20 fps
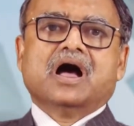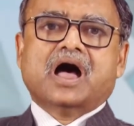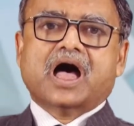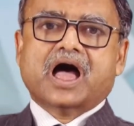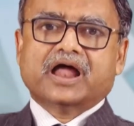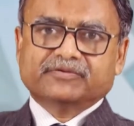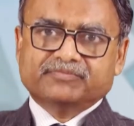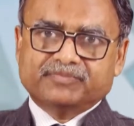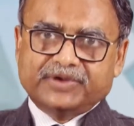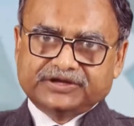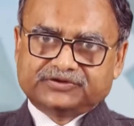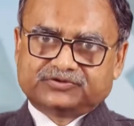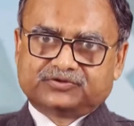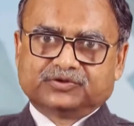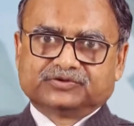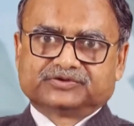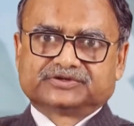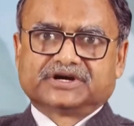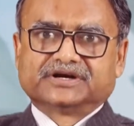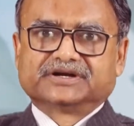And based
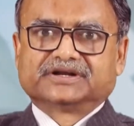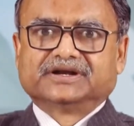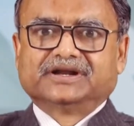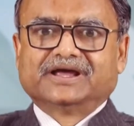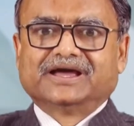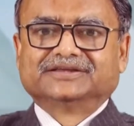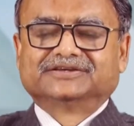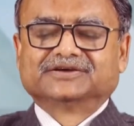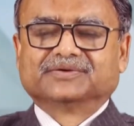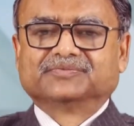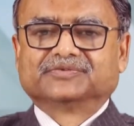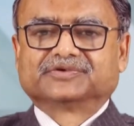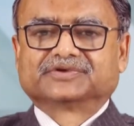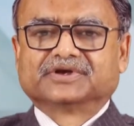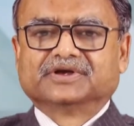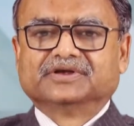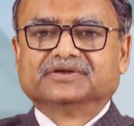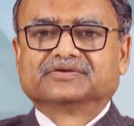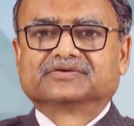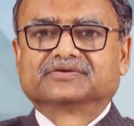on certain
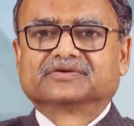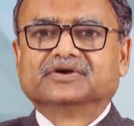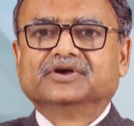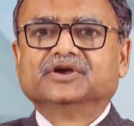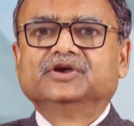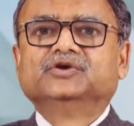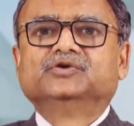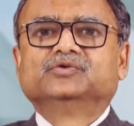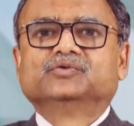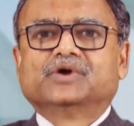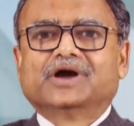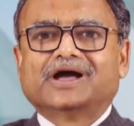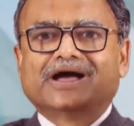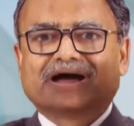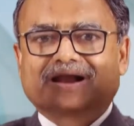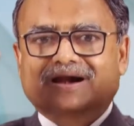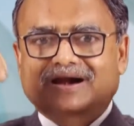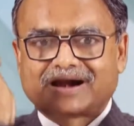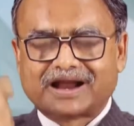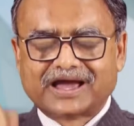assumptions, you
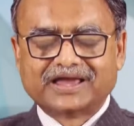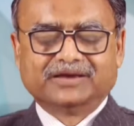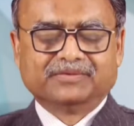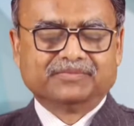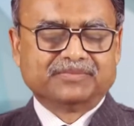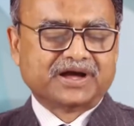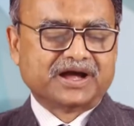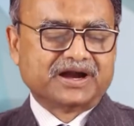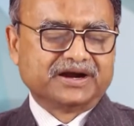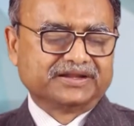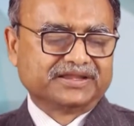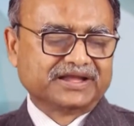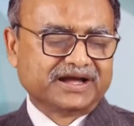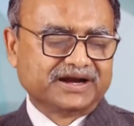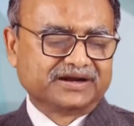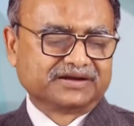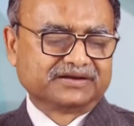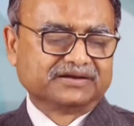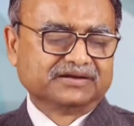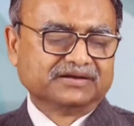arrive at
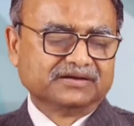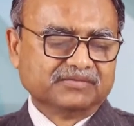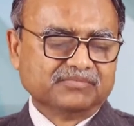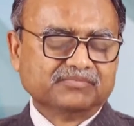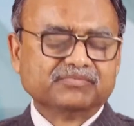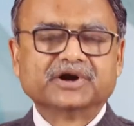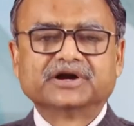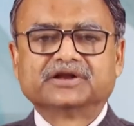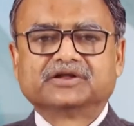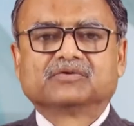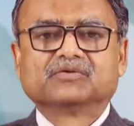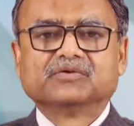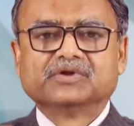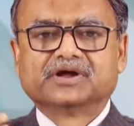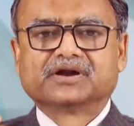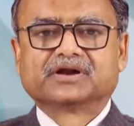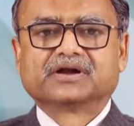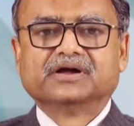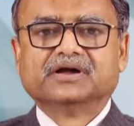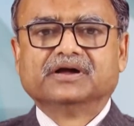that
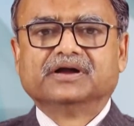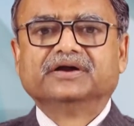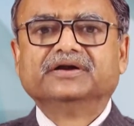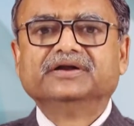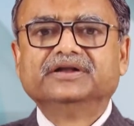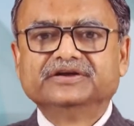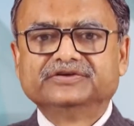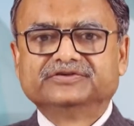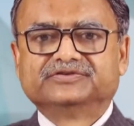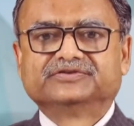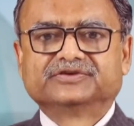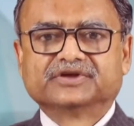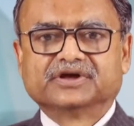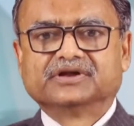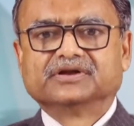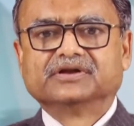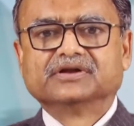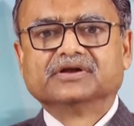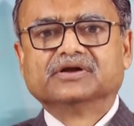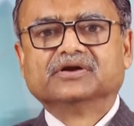particular
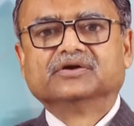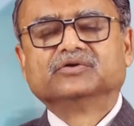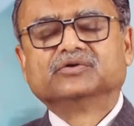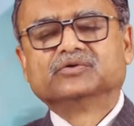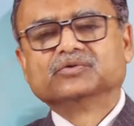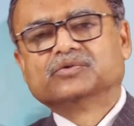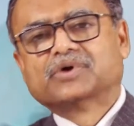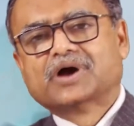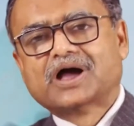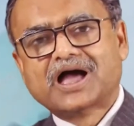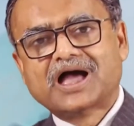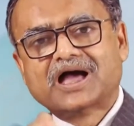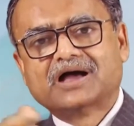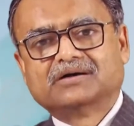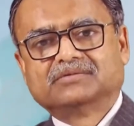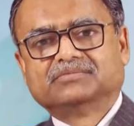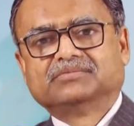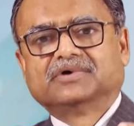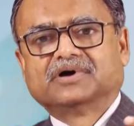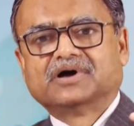decision to
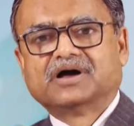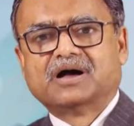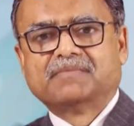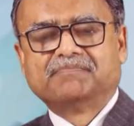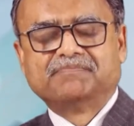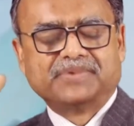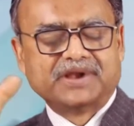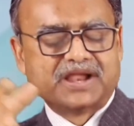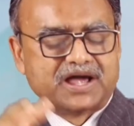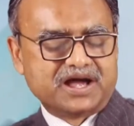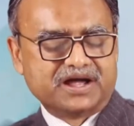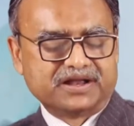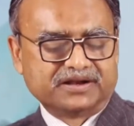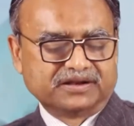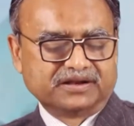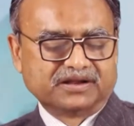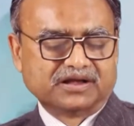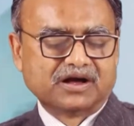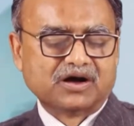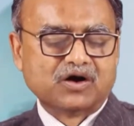have a
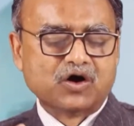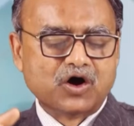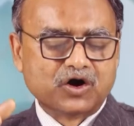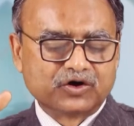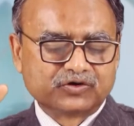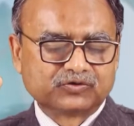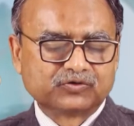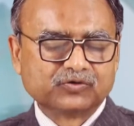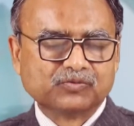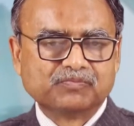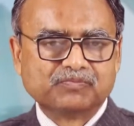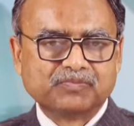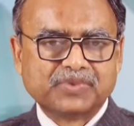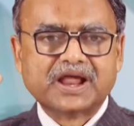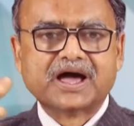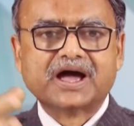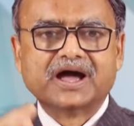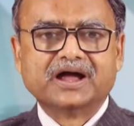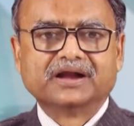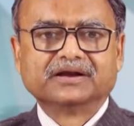plan or to
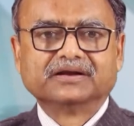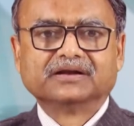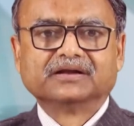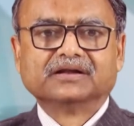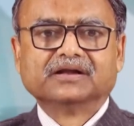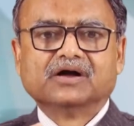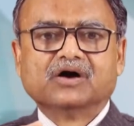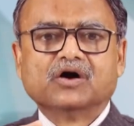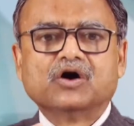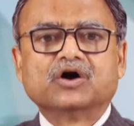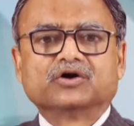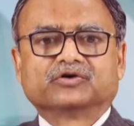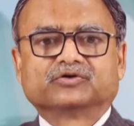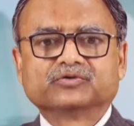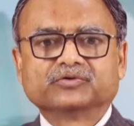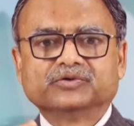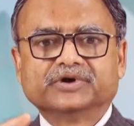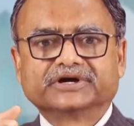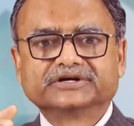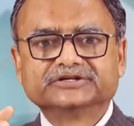plan or
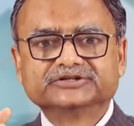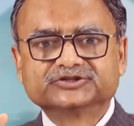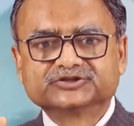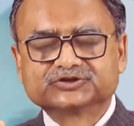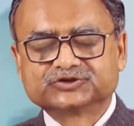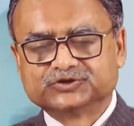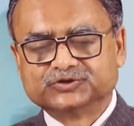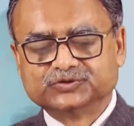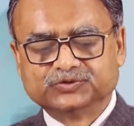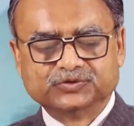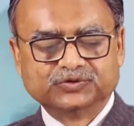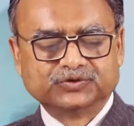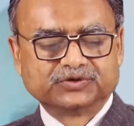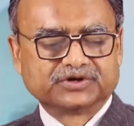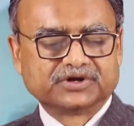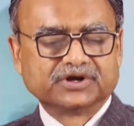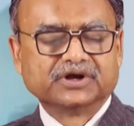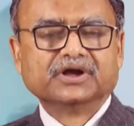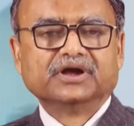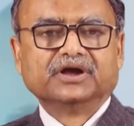to
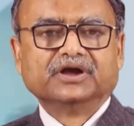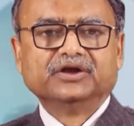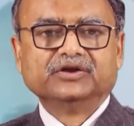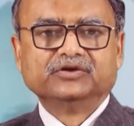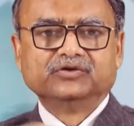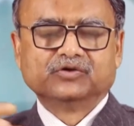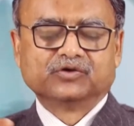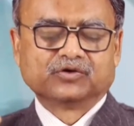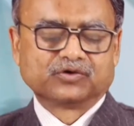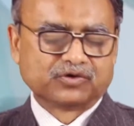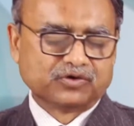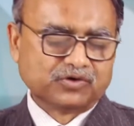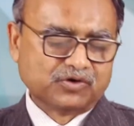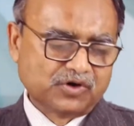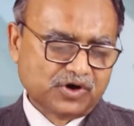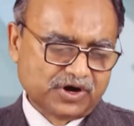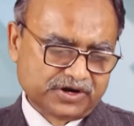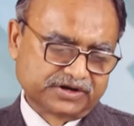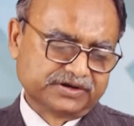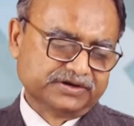execute in your
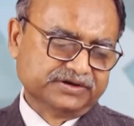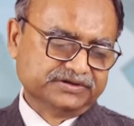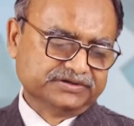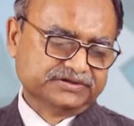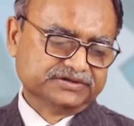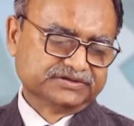organization.